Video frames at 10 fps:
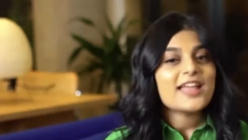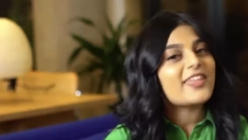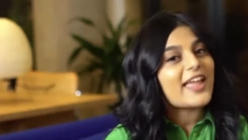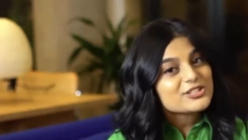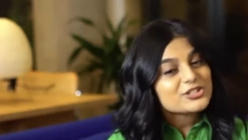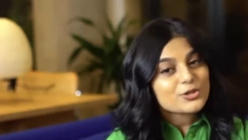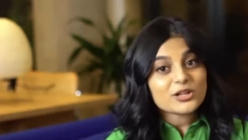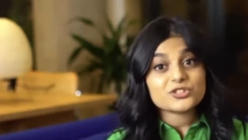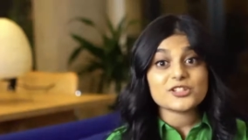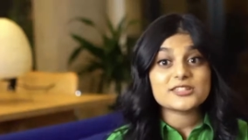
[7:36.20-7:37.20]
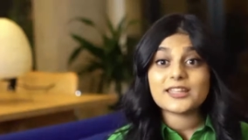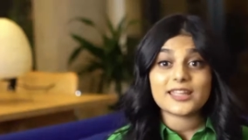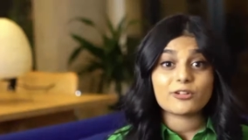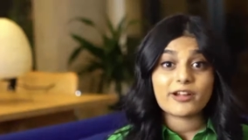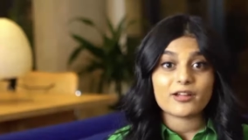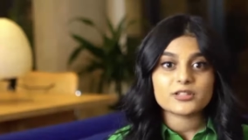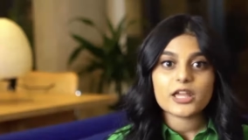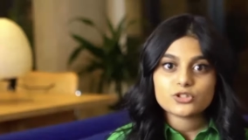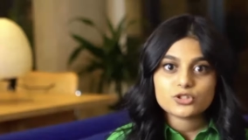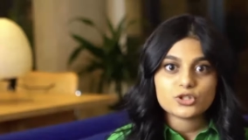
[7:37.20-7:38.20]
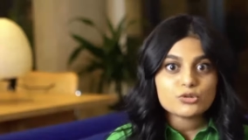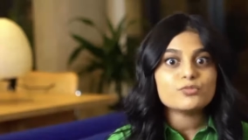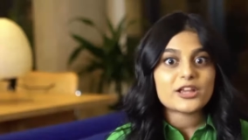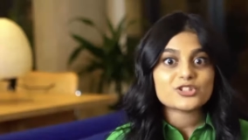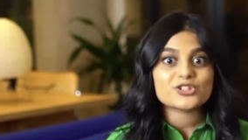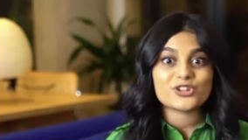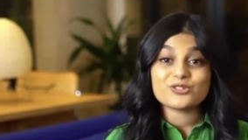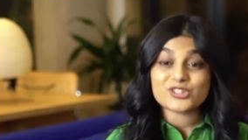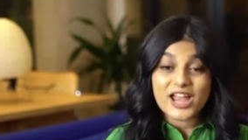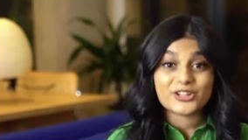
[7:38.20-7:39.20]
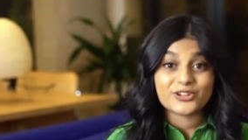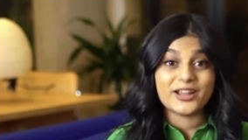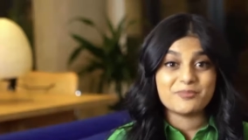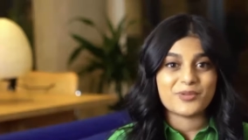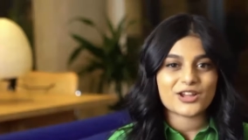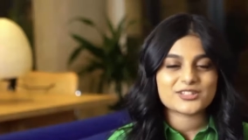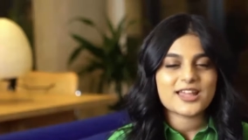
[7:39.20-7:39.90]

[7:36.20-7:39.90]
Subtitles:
Thanks so much for sticking around, and do make sure you check your inbox.